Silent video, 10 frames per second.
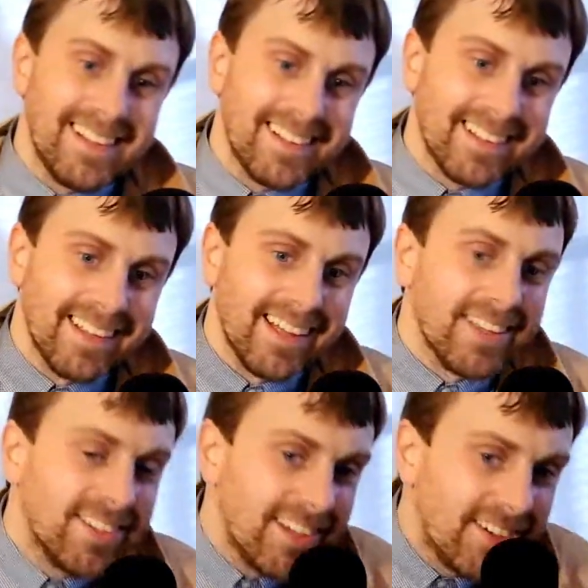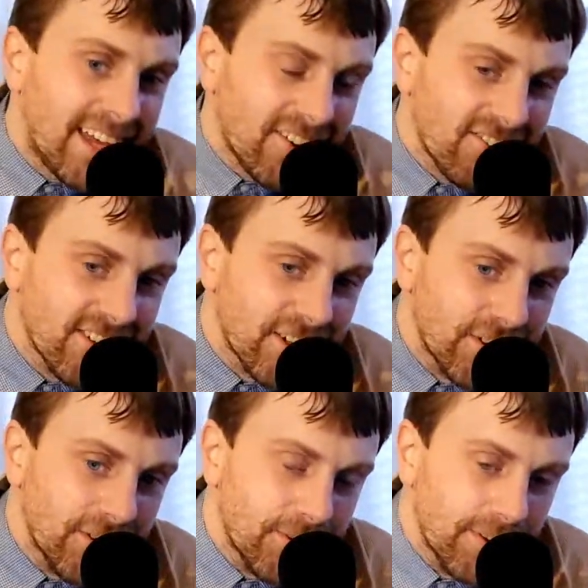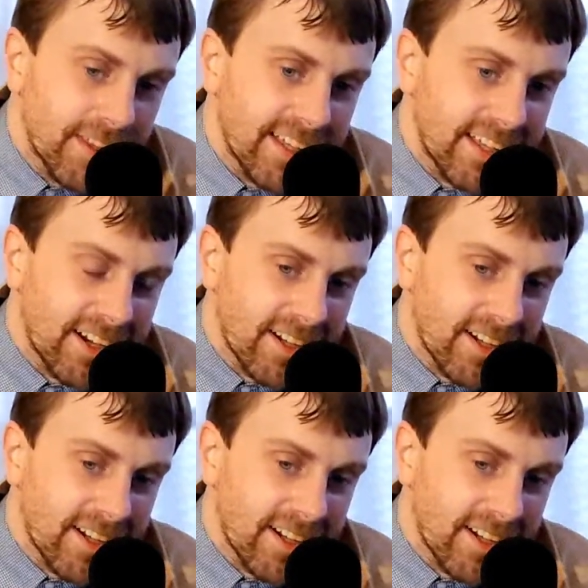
Yeah, you you can't really do the uh,